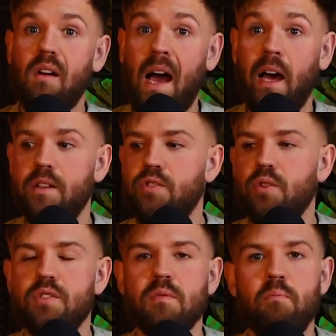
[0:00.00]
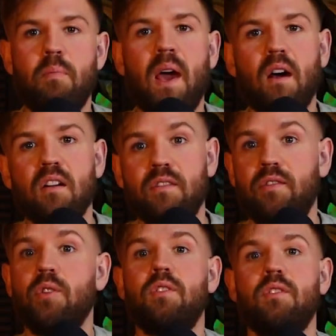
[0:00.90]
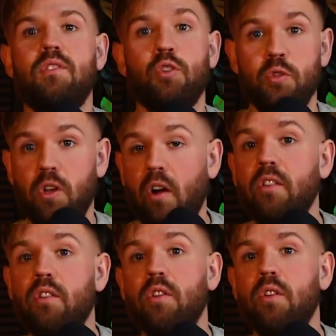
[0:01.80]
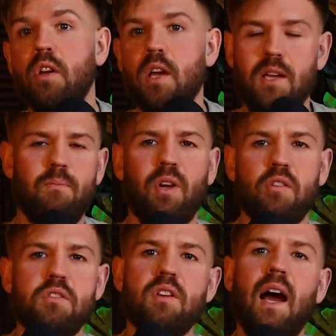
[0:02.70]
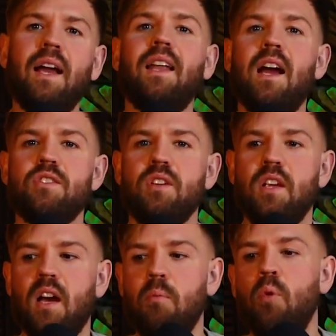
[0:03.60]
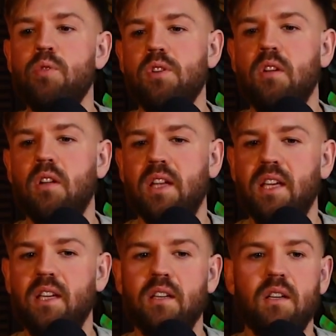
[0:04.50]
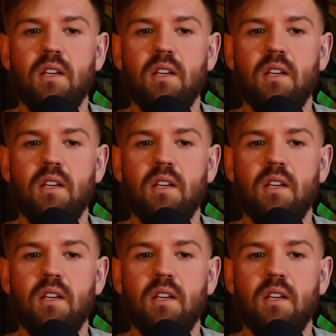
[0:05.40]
at choosing better food to turn to, because I can actually emotionally eat,